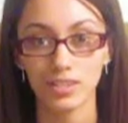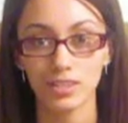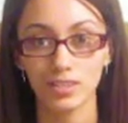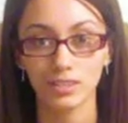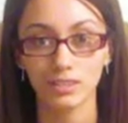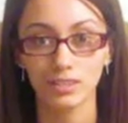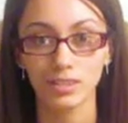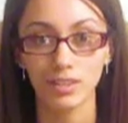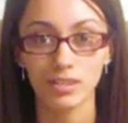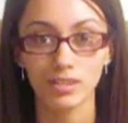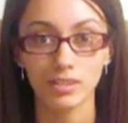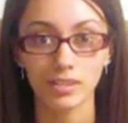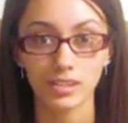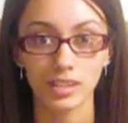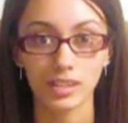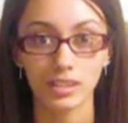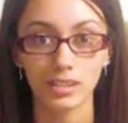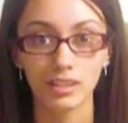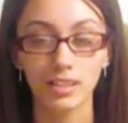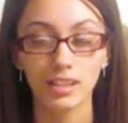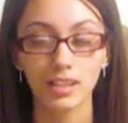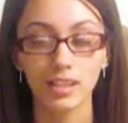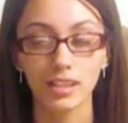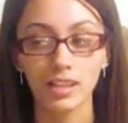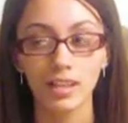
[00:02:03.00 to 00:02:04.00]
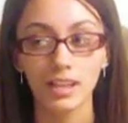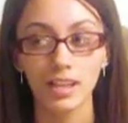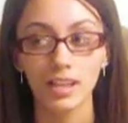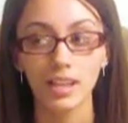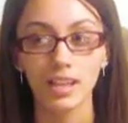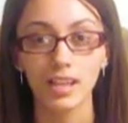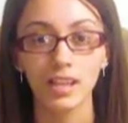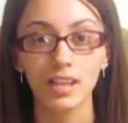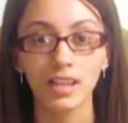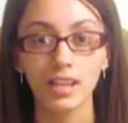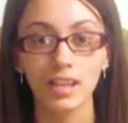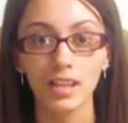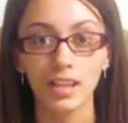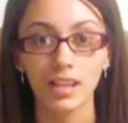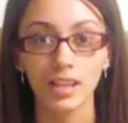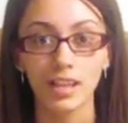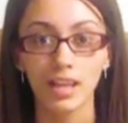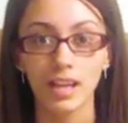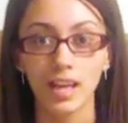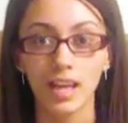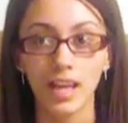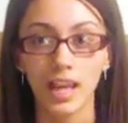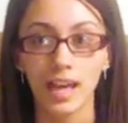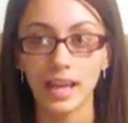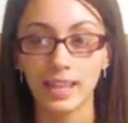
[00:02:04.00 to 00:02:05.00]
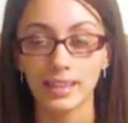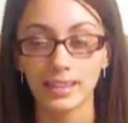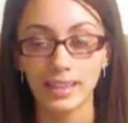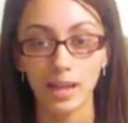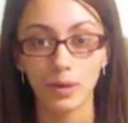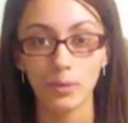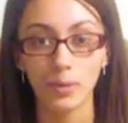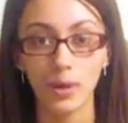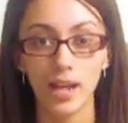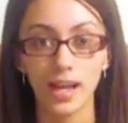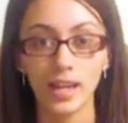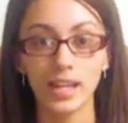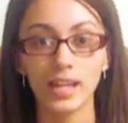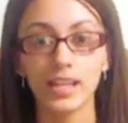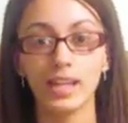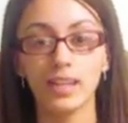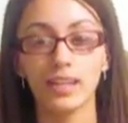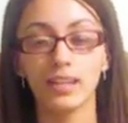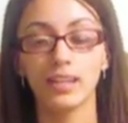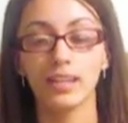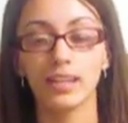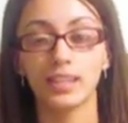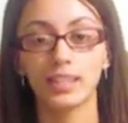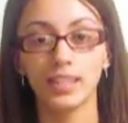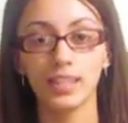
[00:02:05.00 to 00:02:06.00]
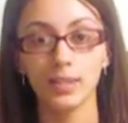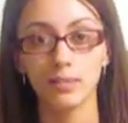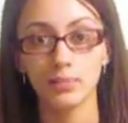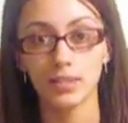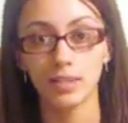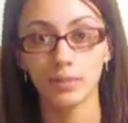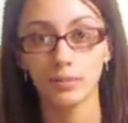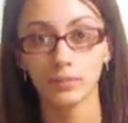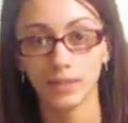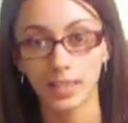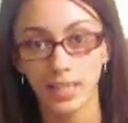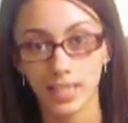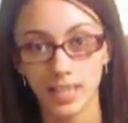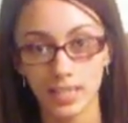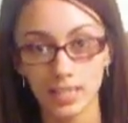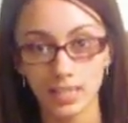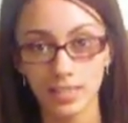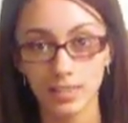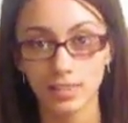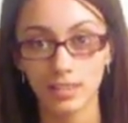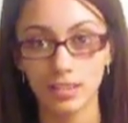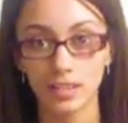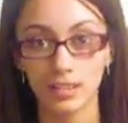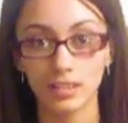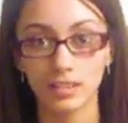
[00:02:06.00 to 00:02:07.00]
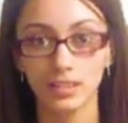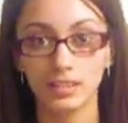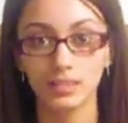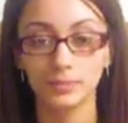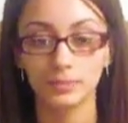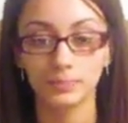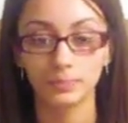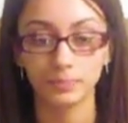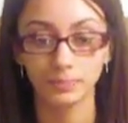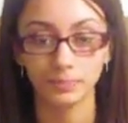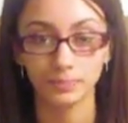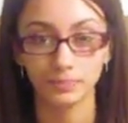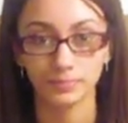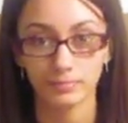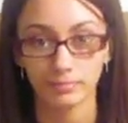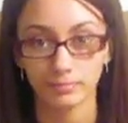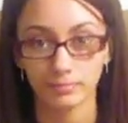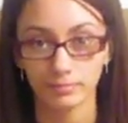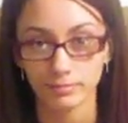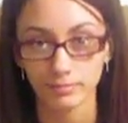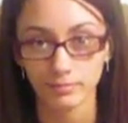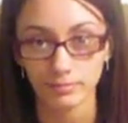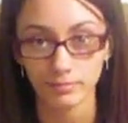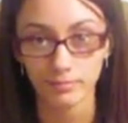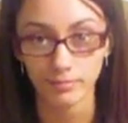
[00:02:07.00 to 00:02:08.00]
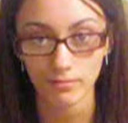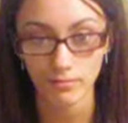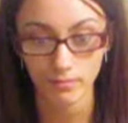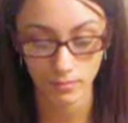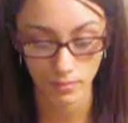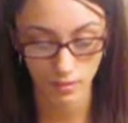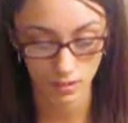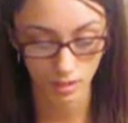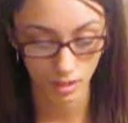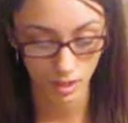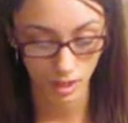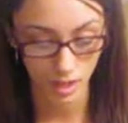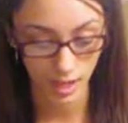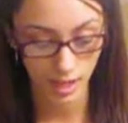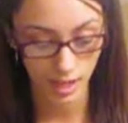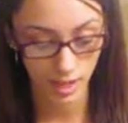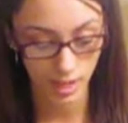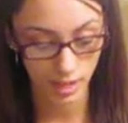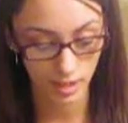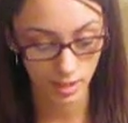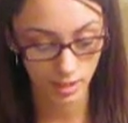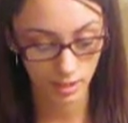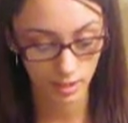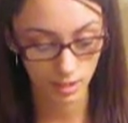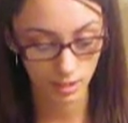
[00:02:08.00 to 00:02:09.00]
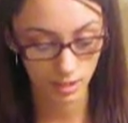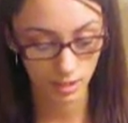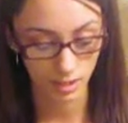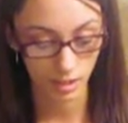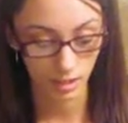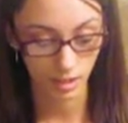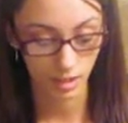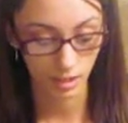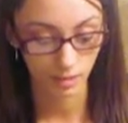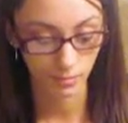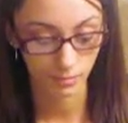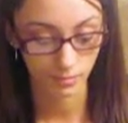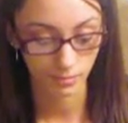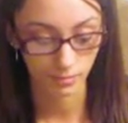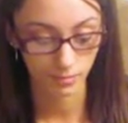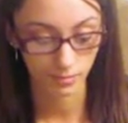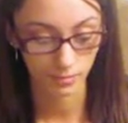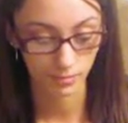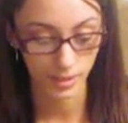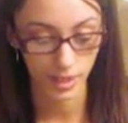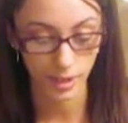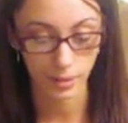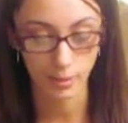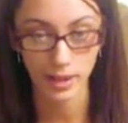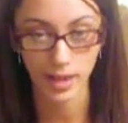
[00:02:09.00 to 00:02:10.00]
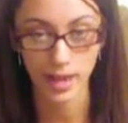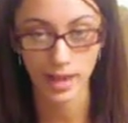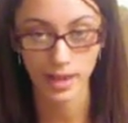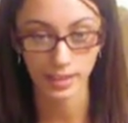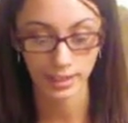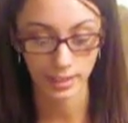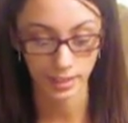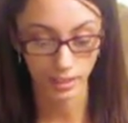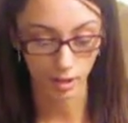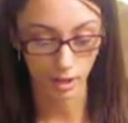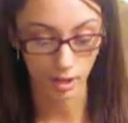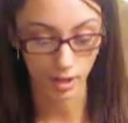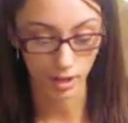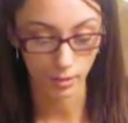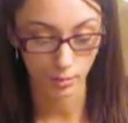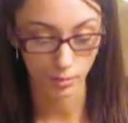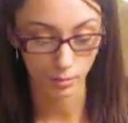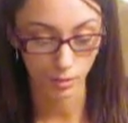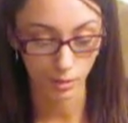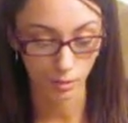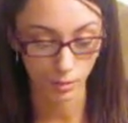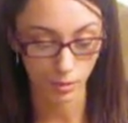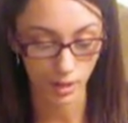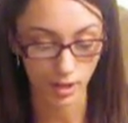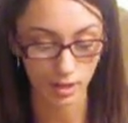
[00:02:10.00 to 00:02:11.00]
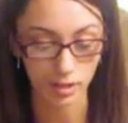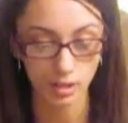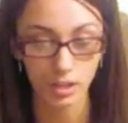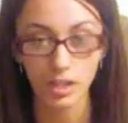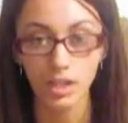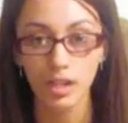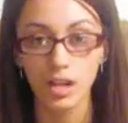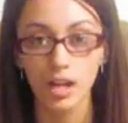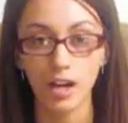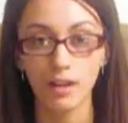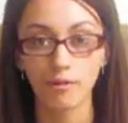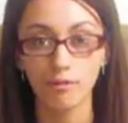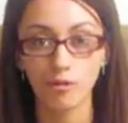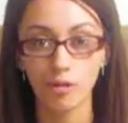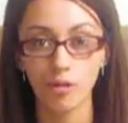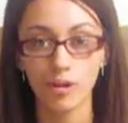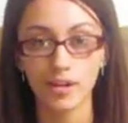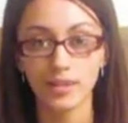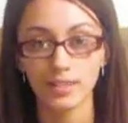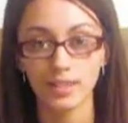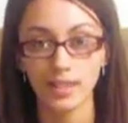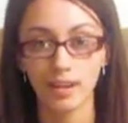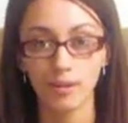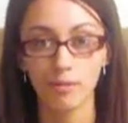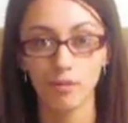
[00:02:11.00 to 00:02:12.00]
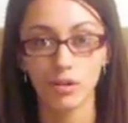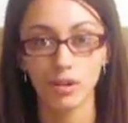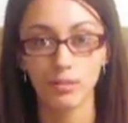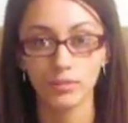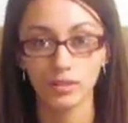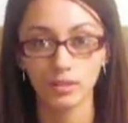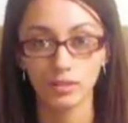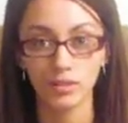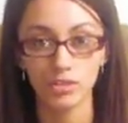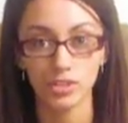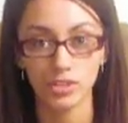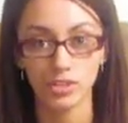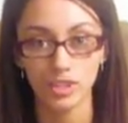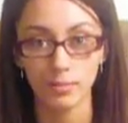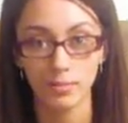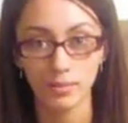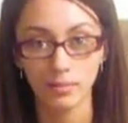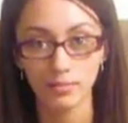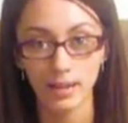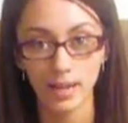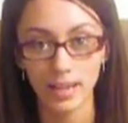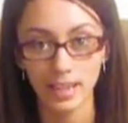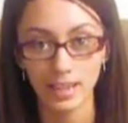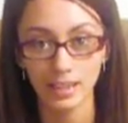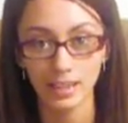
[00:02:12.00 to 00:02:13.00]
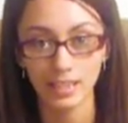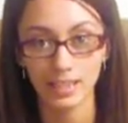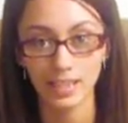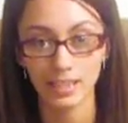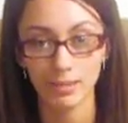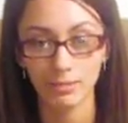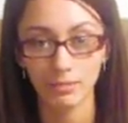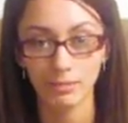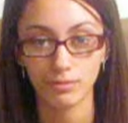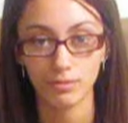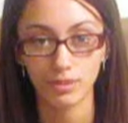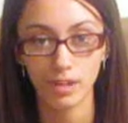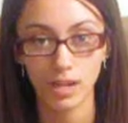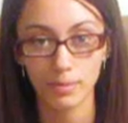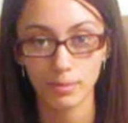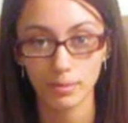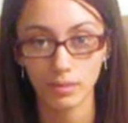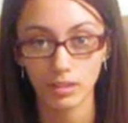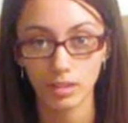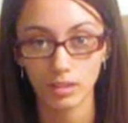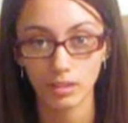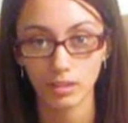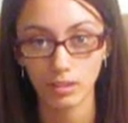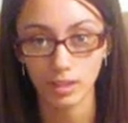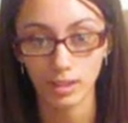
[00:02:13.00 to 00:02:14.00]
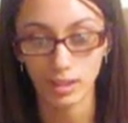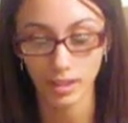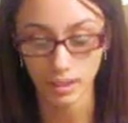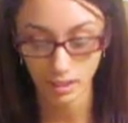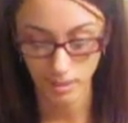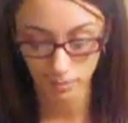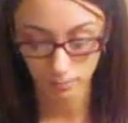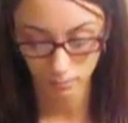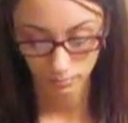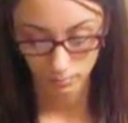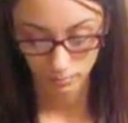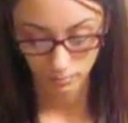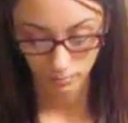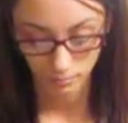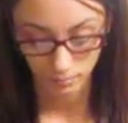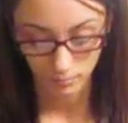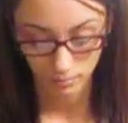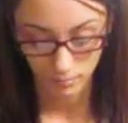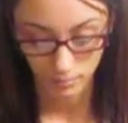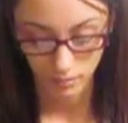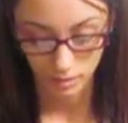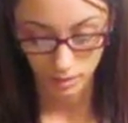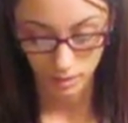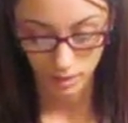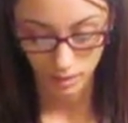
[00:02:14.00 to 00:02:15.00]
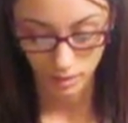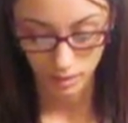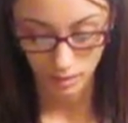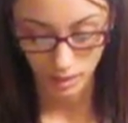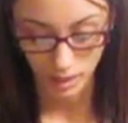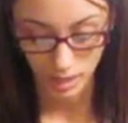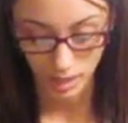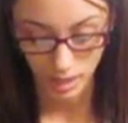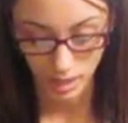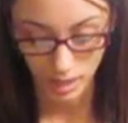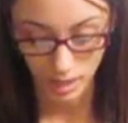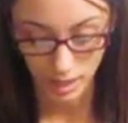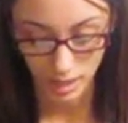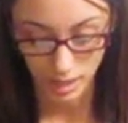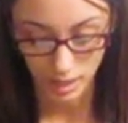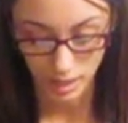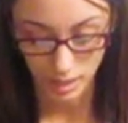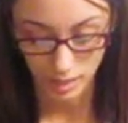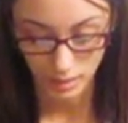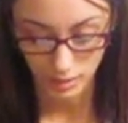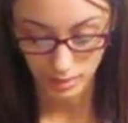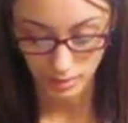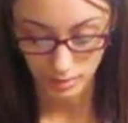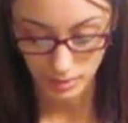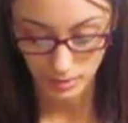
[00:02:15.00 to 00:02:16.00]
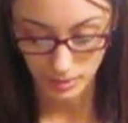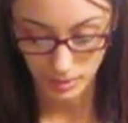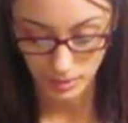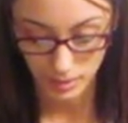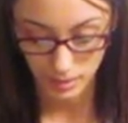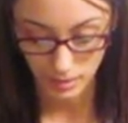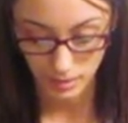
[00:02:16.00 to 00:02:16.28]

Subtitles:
the lotion. And that way, it keeps him laying still, and that way I can get it on him real well. Of course, I warm the lotion up in my hands before I put it on him. And